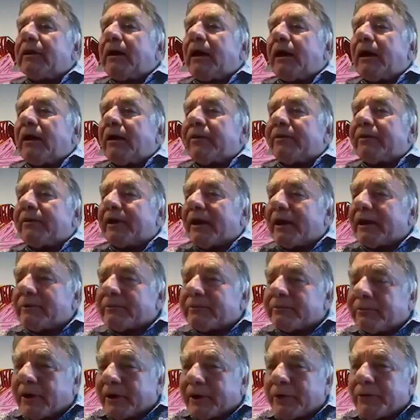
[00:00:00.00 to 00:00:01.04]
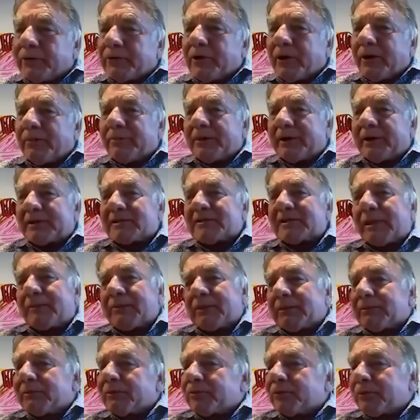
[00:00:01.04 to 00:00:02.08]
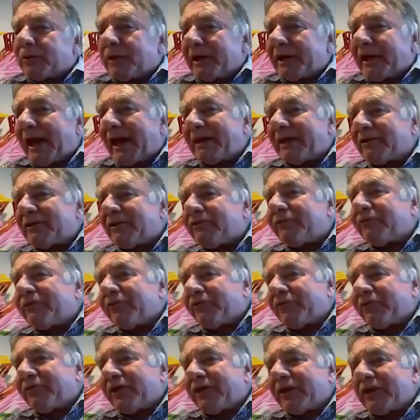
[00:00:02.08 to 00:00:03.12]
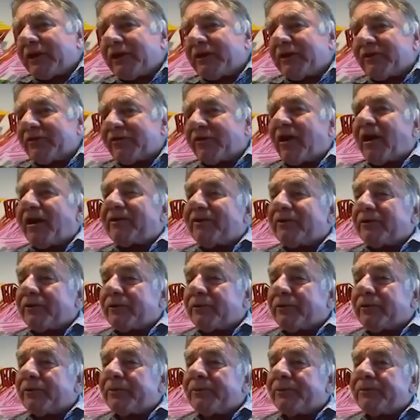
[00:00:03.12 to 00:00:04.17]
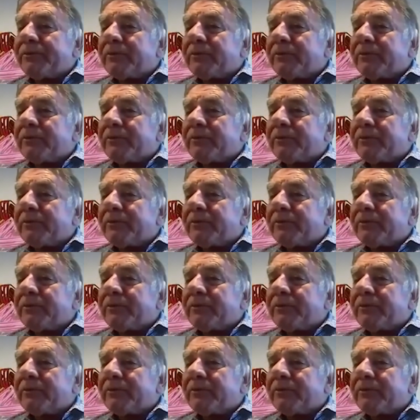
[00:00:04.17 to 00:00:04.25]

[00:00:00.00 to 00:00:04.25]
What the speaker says: That by good, I mean something between 8 and 15 is ideal.